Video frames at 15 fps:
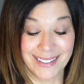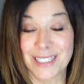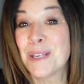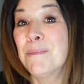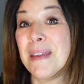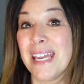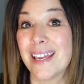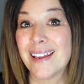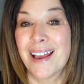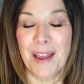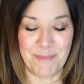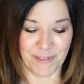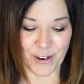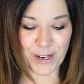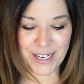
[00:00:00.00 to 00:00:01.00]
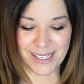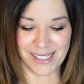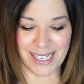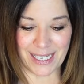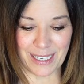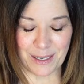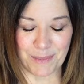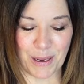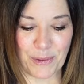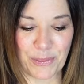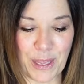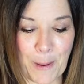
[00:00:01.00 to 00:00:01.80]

To me, I'm very excited about